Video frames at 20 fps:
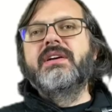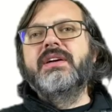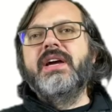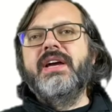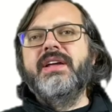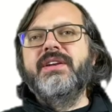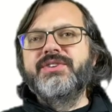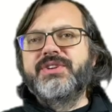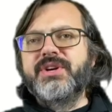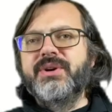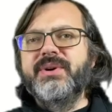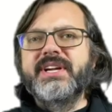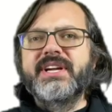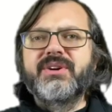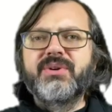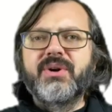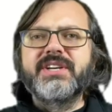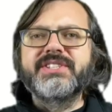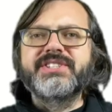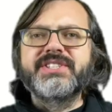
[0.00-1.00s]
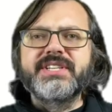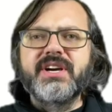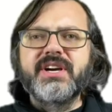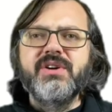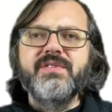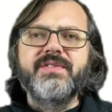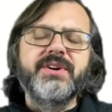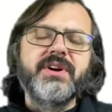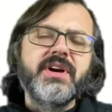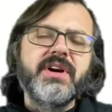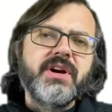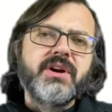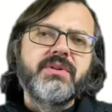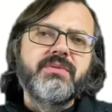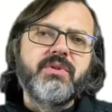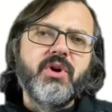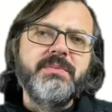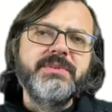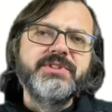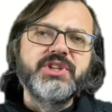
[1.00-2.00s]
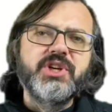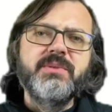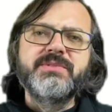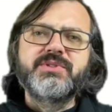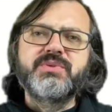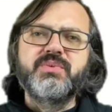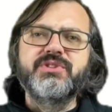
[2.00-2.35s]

And during crossing over, chromosomes